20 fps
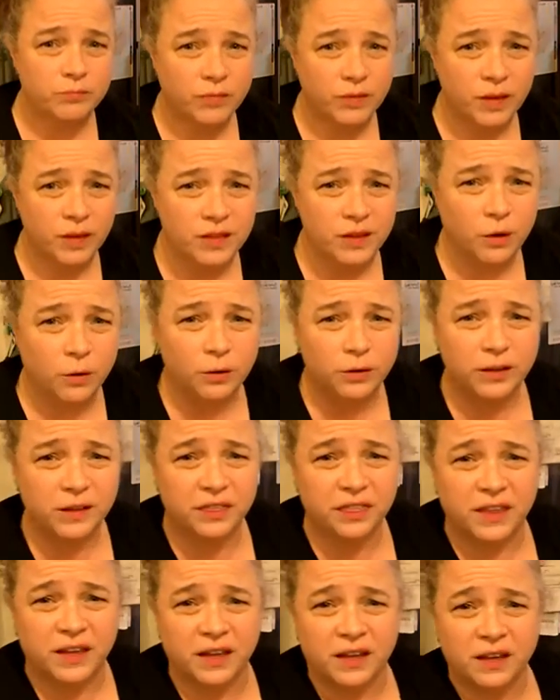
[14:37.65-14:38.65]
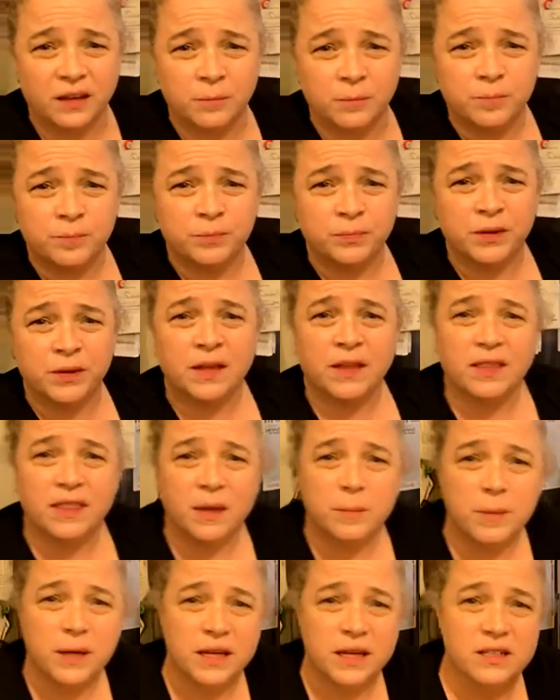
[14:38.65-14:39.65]
the only thing that
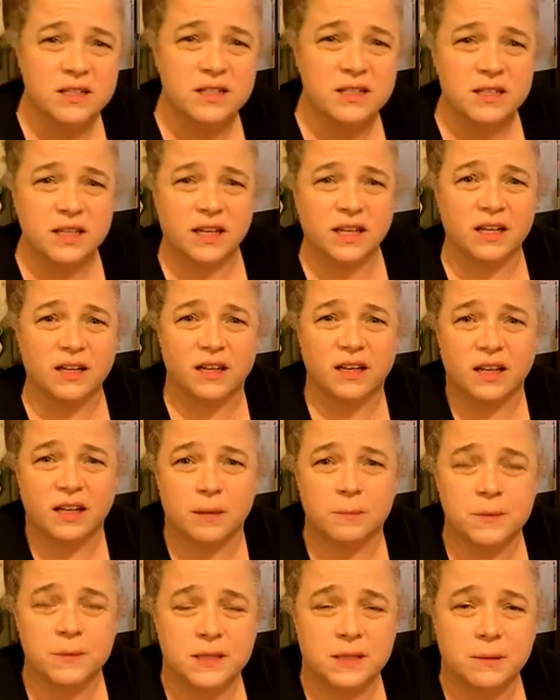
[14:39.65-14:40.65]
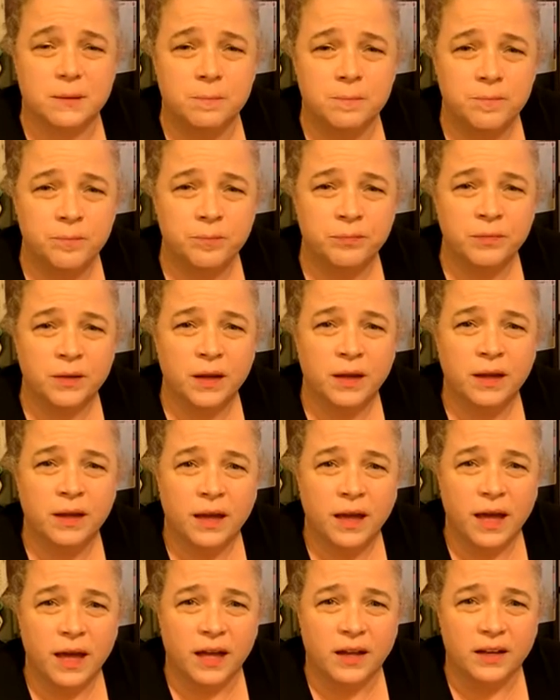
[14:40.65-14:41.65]
makes it a Gibson
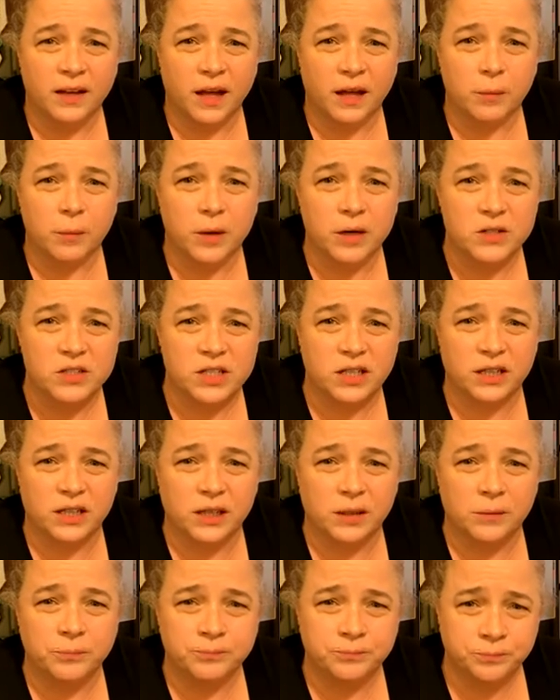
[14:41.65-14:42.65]
and not a martini?